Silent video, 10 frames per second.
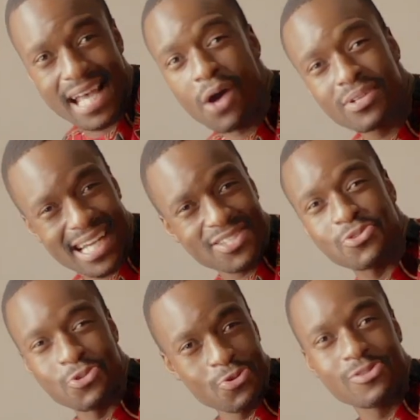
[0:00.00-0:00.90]
I would like
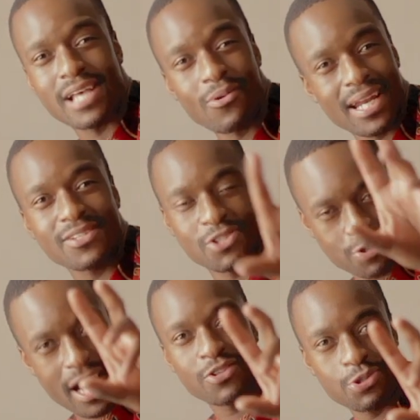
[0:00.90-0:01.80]
to
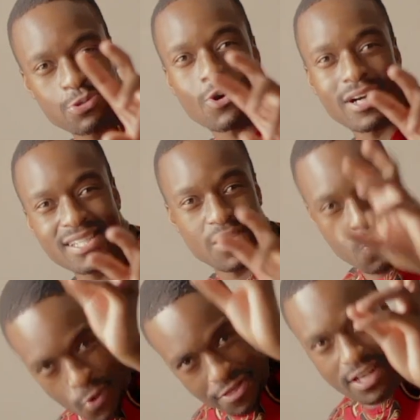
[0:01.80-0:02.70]
try shoot
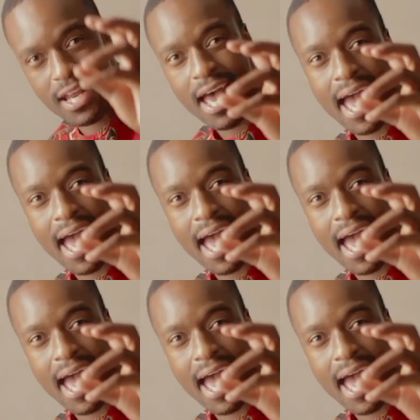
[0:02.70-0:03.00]
content with it